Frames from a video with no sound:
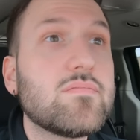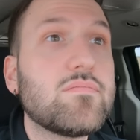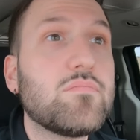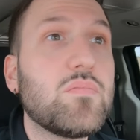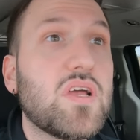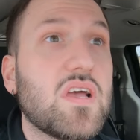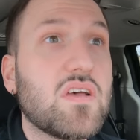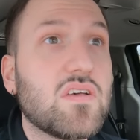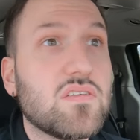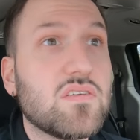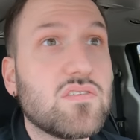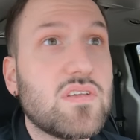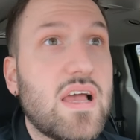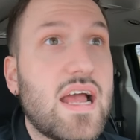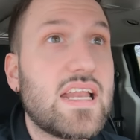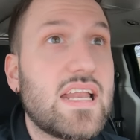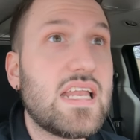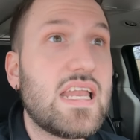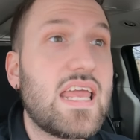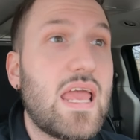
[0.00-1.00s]
because I
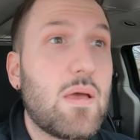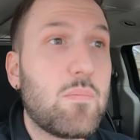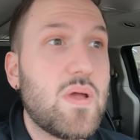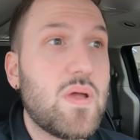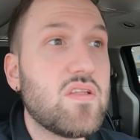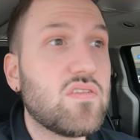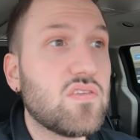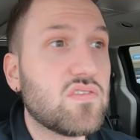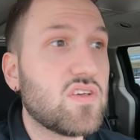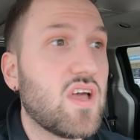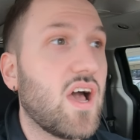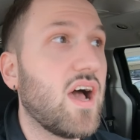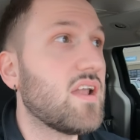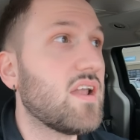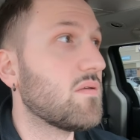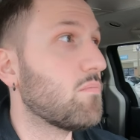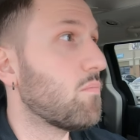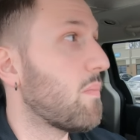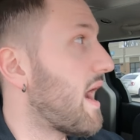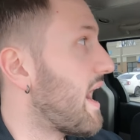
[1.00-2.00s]
needed to get pizzas cut
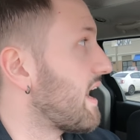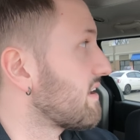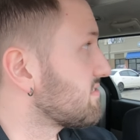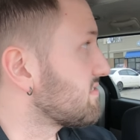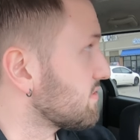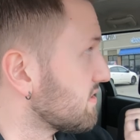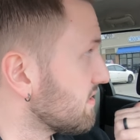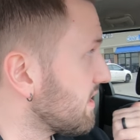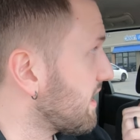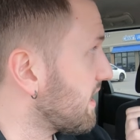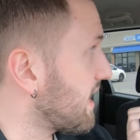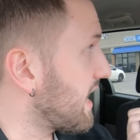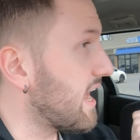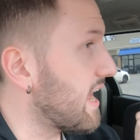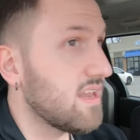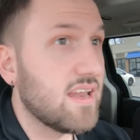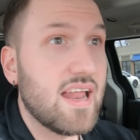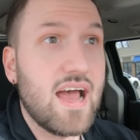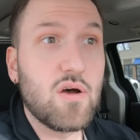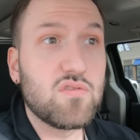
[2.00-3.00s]
and boxed and
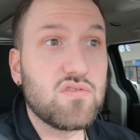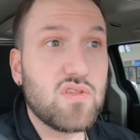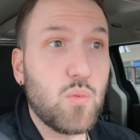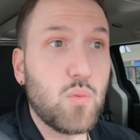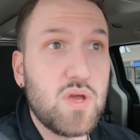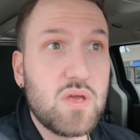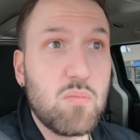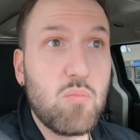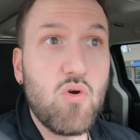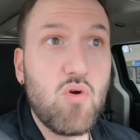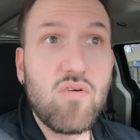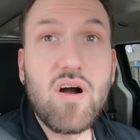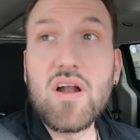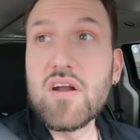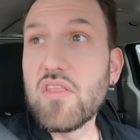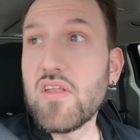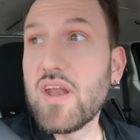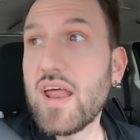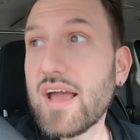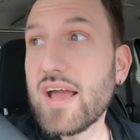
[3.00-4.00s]
handed out so that we can move on
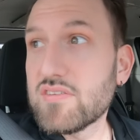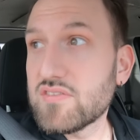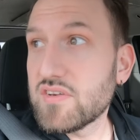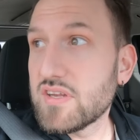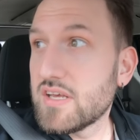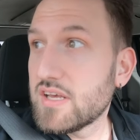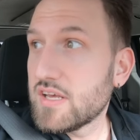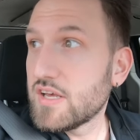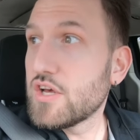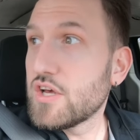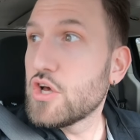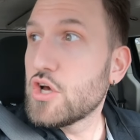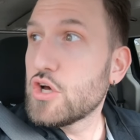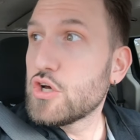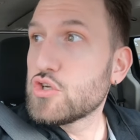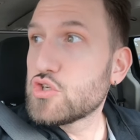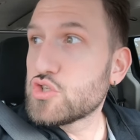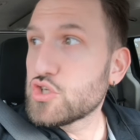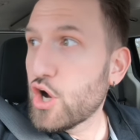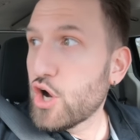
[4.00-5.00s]
to the next.
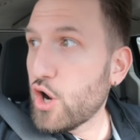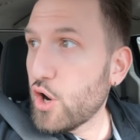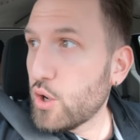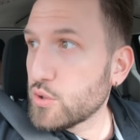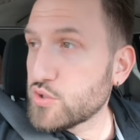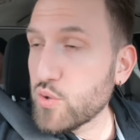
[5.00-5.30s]
So